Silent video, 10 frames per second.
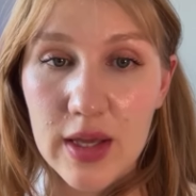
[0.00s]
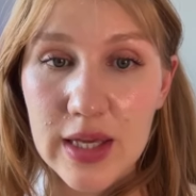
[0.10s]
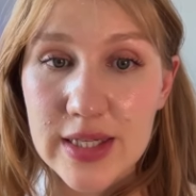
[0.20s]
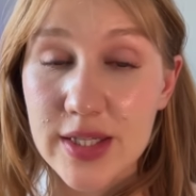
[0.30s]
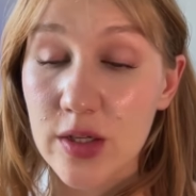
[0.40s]

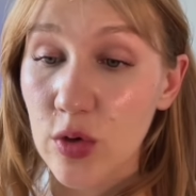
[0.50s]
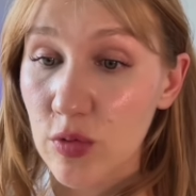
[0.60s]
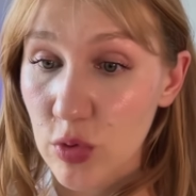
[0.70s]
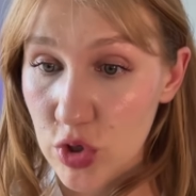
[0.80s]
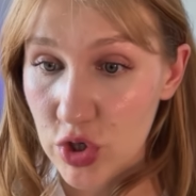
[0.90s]
is
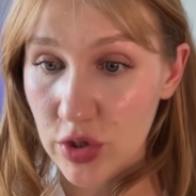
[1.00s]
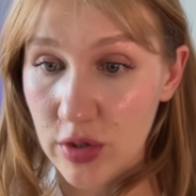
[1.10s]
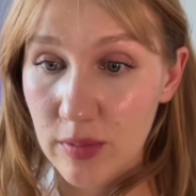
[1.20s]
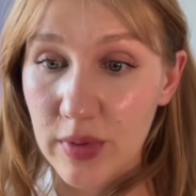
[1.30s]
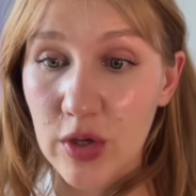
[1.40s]

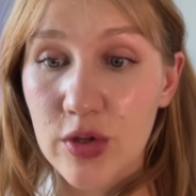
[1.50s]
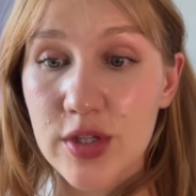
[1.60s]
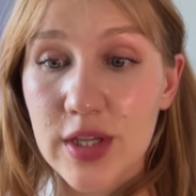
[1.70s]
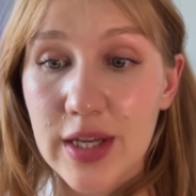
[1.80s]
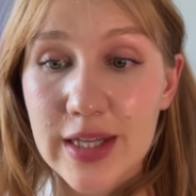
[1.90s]
crucial
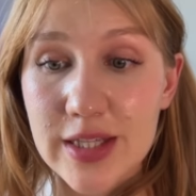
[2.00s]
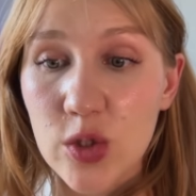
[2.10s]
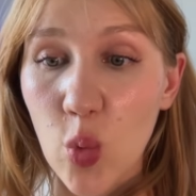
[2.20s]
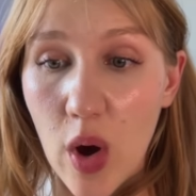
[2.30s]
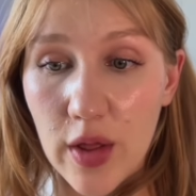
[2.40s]
because it's
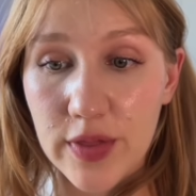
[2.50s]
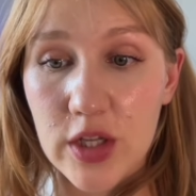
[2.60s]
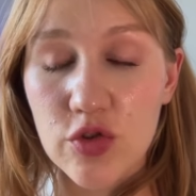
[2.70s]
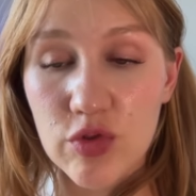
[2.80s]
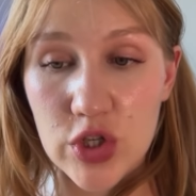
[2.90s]
the one
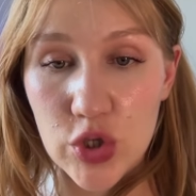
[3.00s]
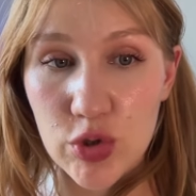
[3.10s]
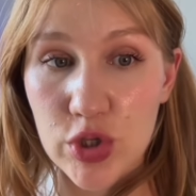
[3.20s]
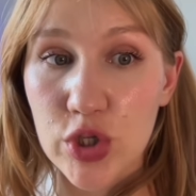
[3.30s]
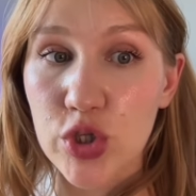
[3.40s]
that
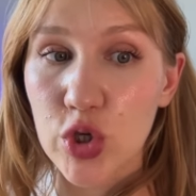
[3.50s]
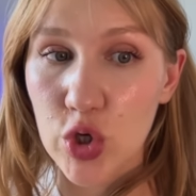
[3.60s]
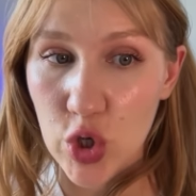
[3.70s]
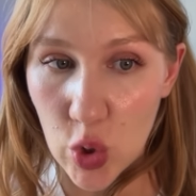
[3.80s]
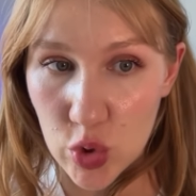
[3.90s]
reduces
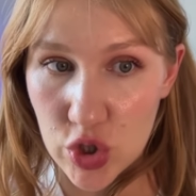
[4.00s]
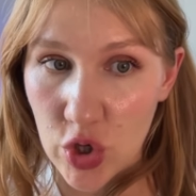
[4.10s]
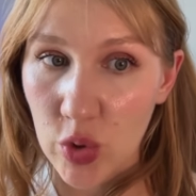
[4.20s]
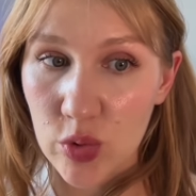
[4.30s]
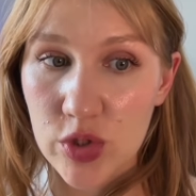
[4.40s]

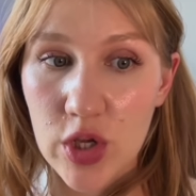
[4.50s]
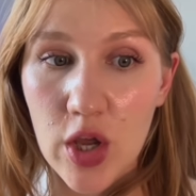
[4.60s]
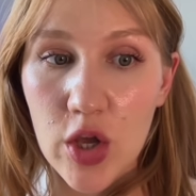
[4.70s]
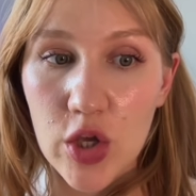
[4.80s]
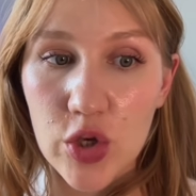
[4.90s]
no-shows.
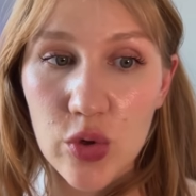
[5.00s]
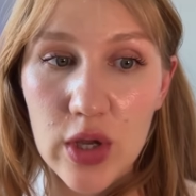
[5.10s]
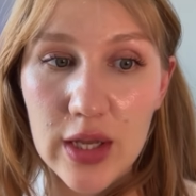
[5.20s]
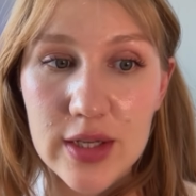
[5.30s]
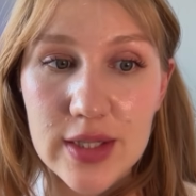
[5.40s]
You
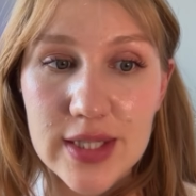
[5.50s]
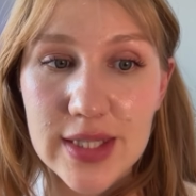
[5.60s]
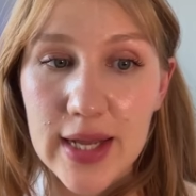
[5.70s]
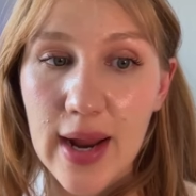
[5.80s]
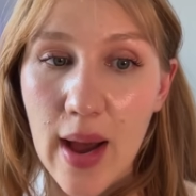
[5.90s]
can
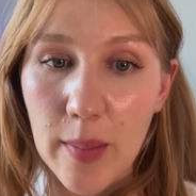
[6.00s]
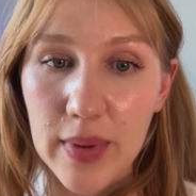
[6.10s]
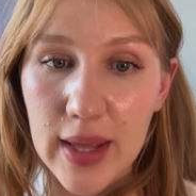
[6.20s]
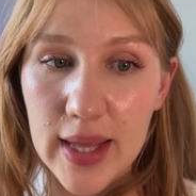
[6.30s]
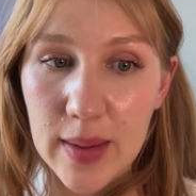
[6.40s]
set up
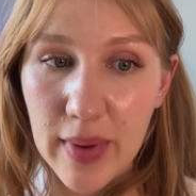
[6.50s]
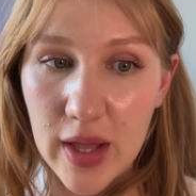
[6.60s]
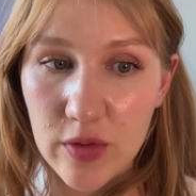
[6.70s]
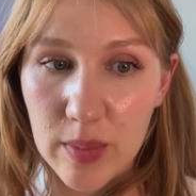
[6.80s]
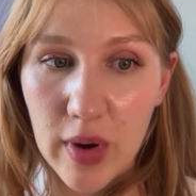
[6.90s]

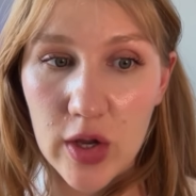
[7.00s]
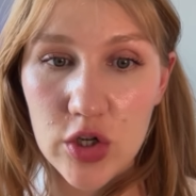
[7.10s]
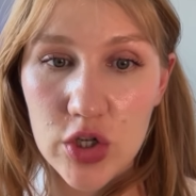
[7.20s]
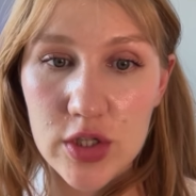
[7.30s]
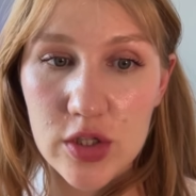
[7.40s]
email
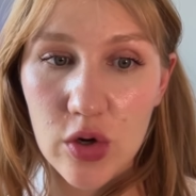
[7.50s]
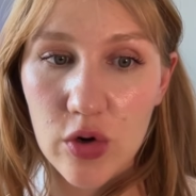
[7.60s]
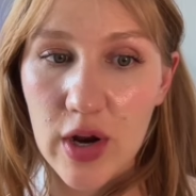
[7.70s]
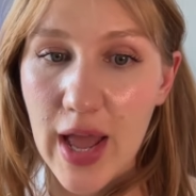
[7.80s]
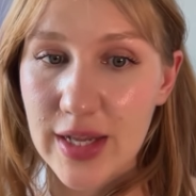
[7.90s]
reminders
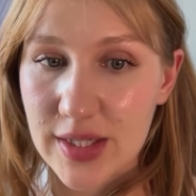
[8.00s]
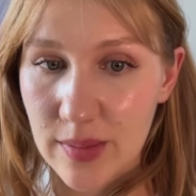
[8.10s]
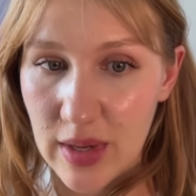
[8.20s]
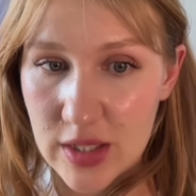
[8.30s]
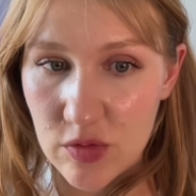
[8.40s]
or
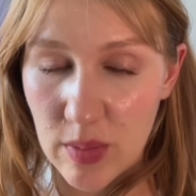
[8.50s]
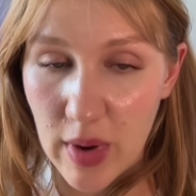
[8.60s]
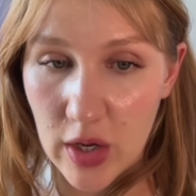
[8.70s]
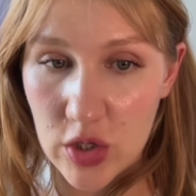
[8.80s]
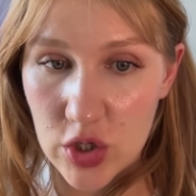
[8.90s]
SMS
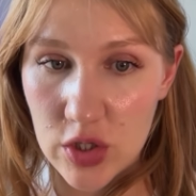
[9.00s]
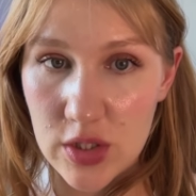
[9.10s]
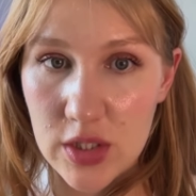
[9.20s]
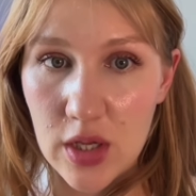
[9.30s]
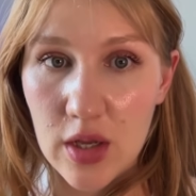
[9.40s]

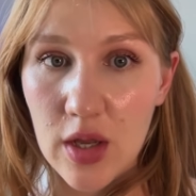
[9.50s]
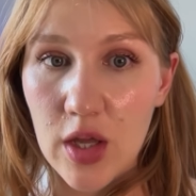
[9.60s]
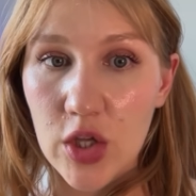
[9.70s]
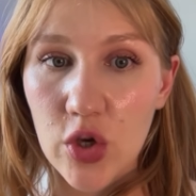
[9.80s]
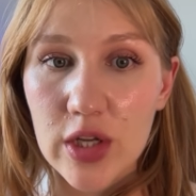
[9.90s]
reminders.
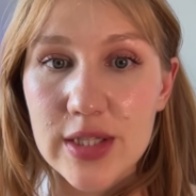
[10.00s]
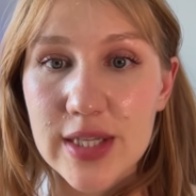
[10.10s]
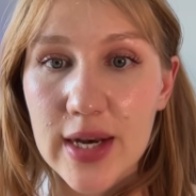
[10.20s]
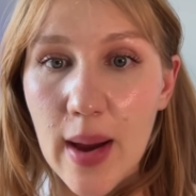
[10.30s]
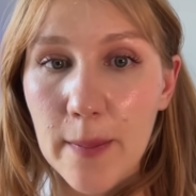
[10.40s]
You can
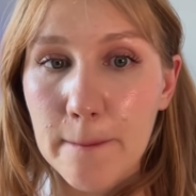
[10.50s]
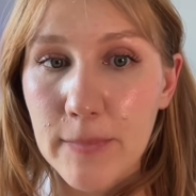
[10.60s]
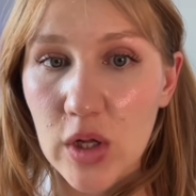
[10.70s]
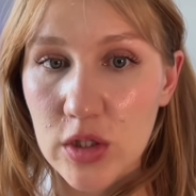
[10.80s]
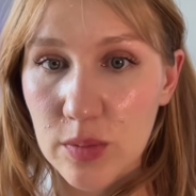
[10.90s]
set up
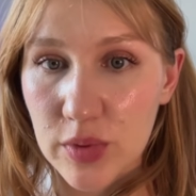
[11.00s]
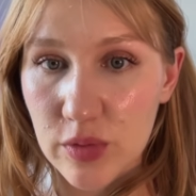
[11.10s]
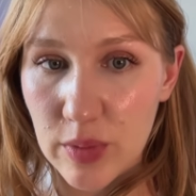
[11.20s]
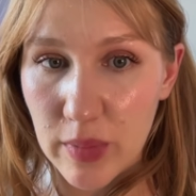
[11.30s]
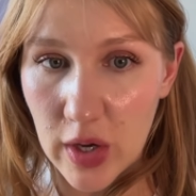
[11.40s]
multiple
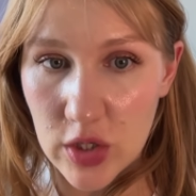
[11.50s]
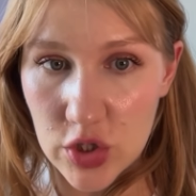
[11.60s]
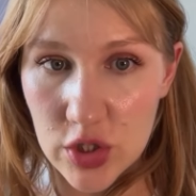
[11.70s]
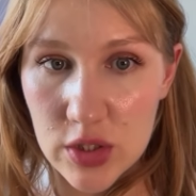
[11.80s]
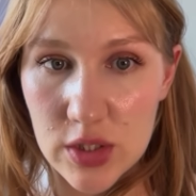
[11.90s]

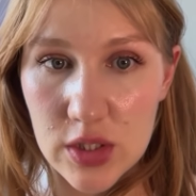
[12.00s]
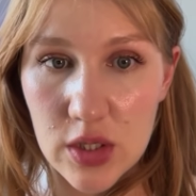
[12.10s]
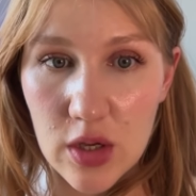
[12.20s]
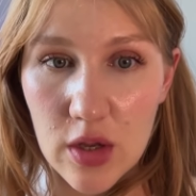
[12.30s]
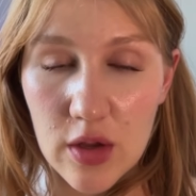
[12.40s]
reminders.
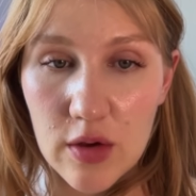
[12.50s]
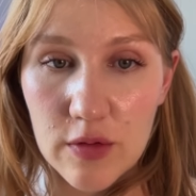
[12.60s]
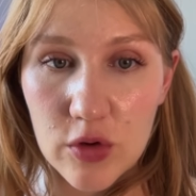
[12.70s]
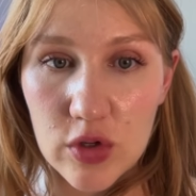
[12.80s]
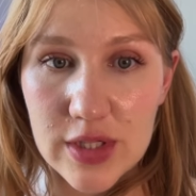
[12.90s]

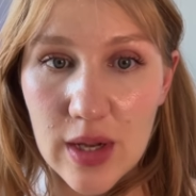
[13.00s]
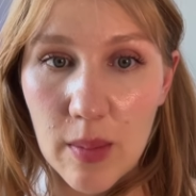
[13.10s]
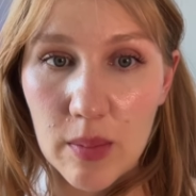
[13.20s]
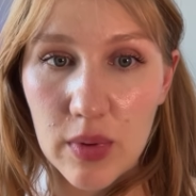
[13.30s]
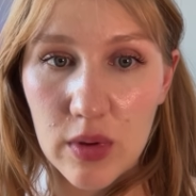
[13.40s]
For
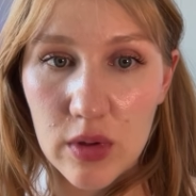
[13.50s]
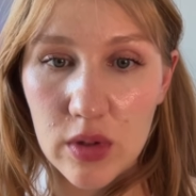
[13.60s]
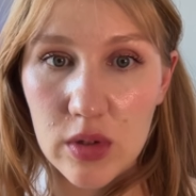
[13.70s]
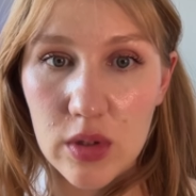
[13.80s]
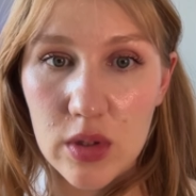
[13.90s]

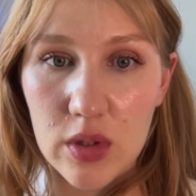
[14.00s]
example,